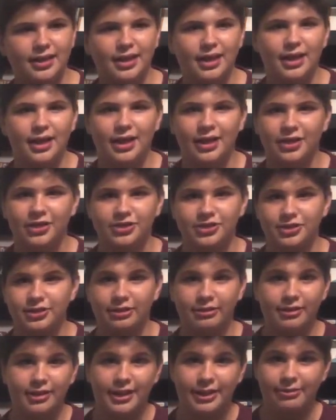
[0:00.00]
I also
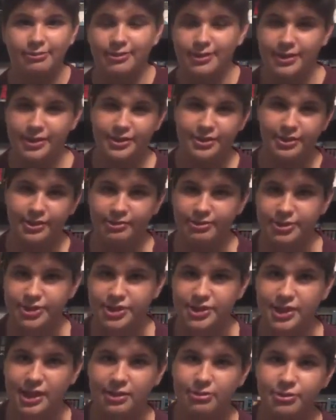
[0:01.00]
don't like what they're doing with
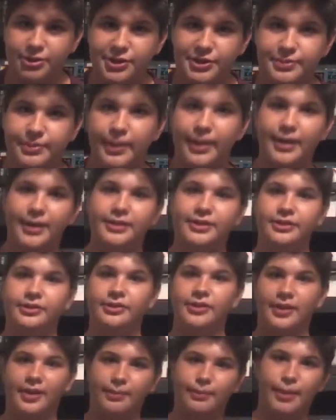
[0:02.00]
Star Wars, but I do
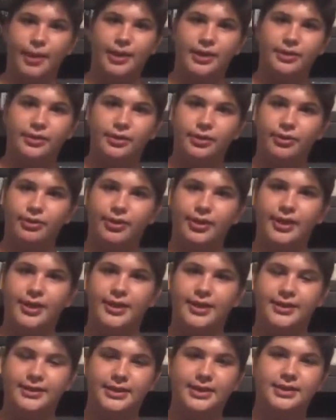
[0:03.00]
think
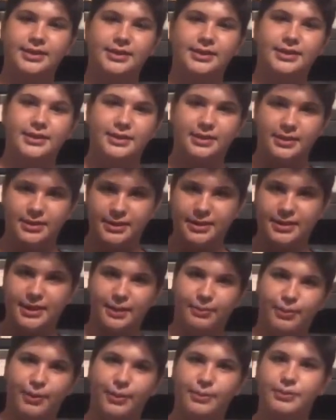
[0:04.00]
Mandalorian is a
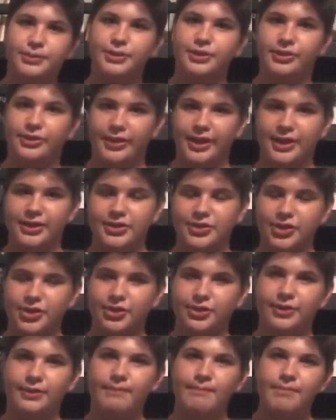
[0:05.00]
step up, so that's
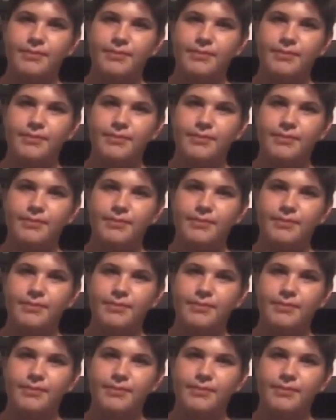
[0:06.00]
good.